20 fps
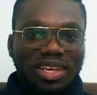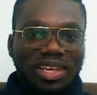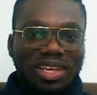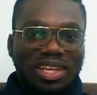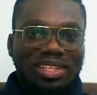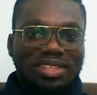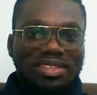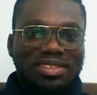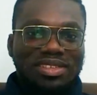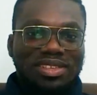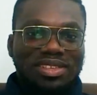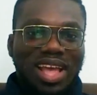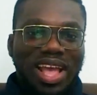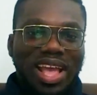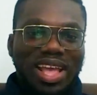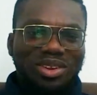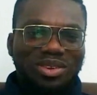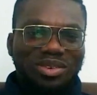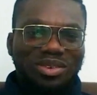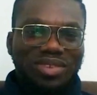it's
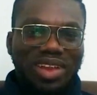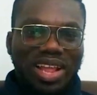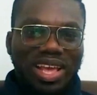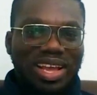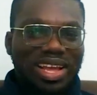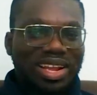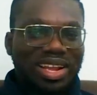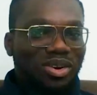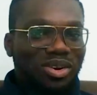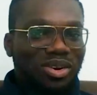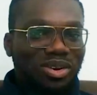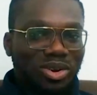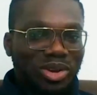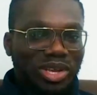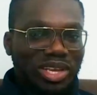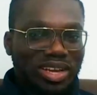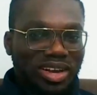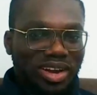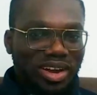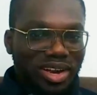kind of like an
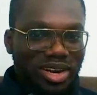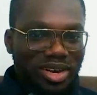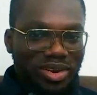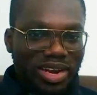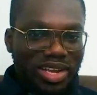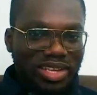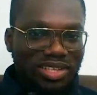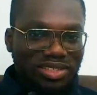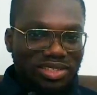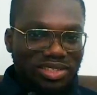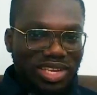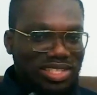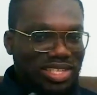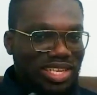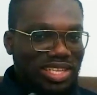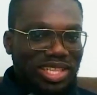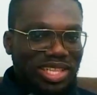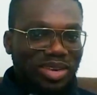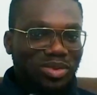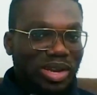ongoing car crash, as I
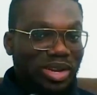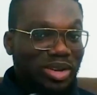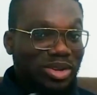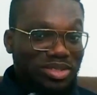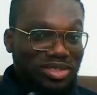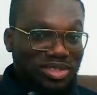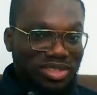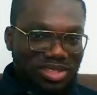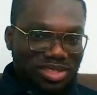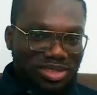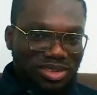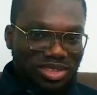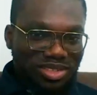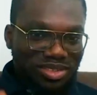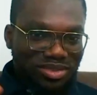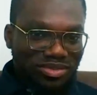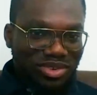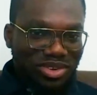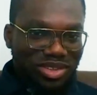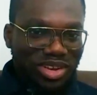think we're going to discuss
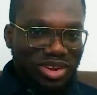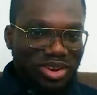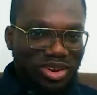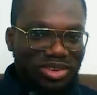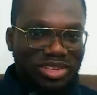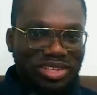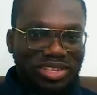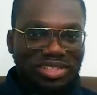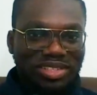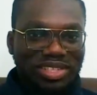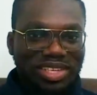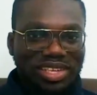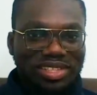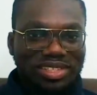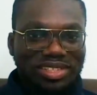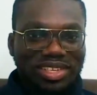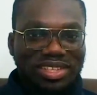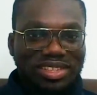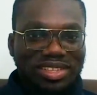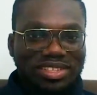further on
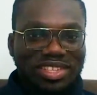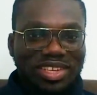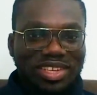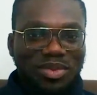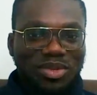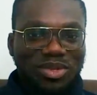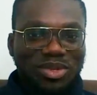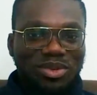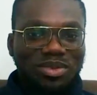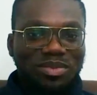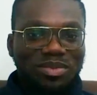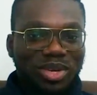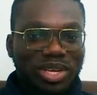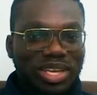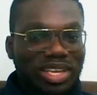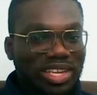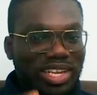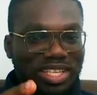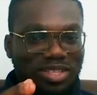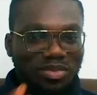in this episode, but
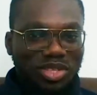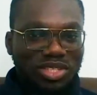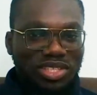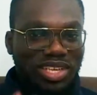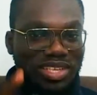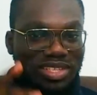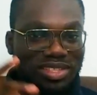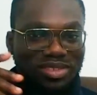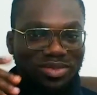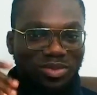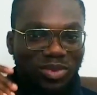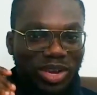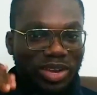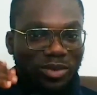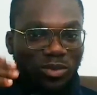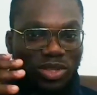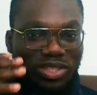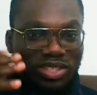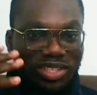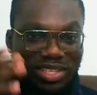in as much as we're
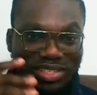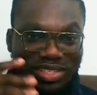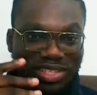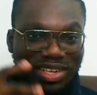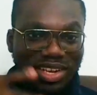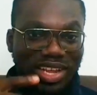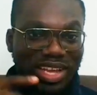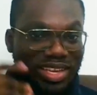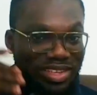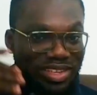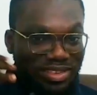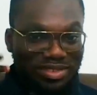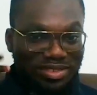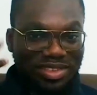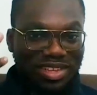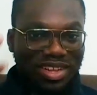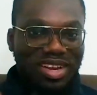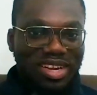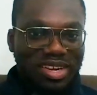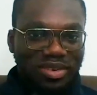witnessing like a
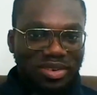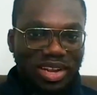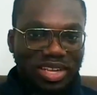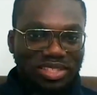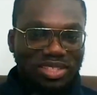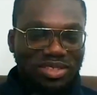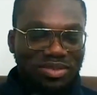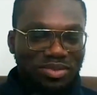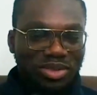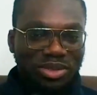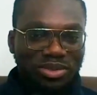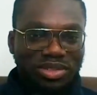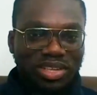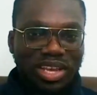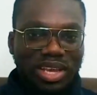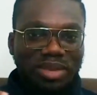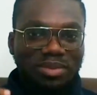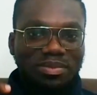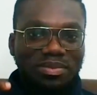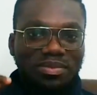car crash in real
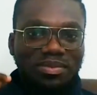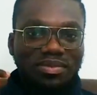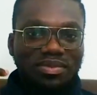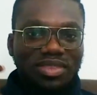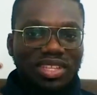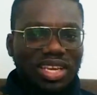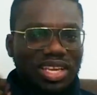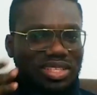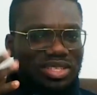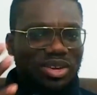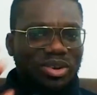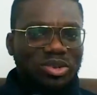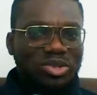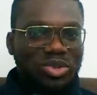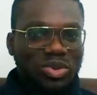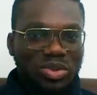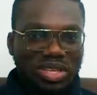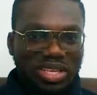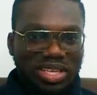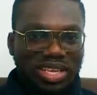time, it's
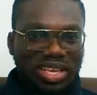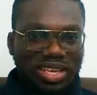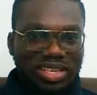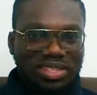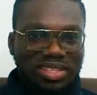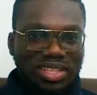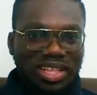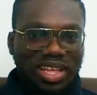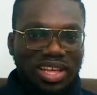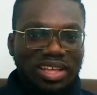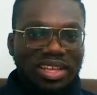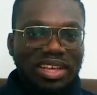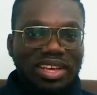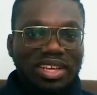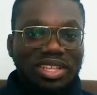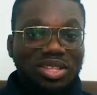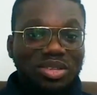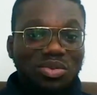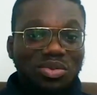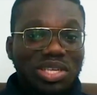also the case that
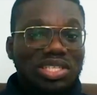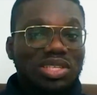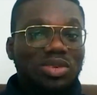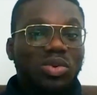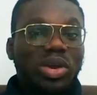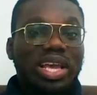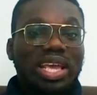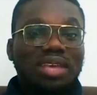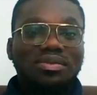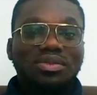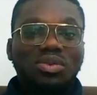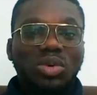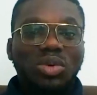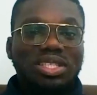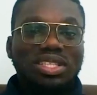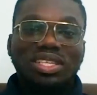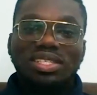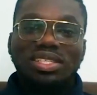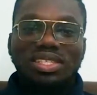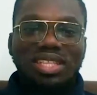the reason we're even
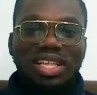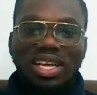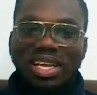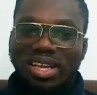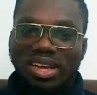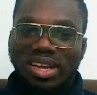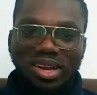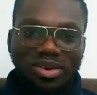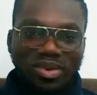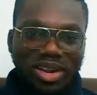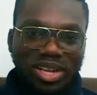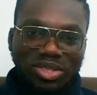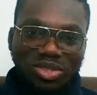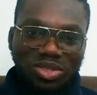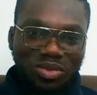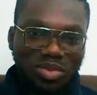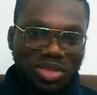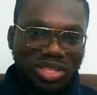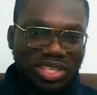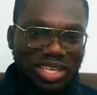witnessing that car crash to
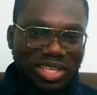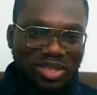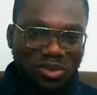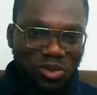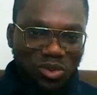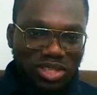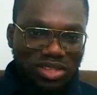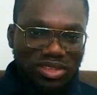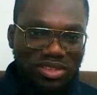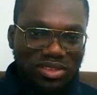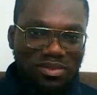begin with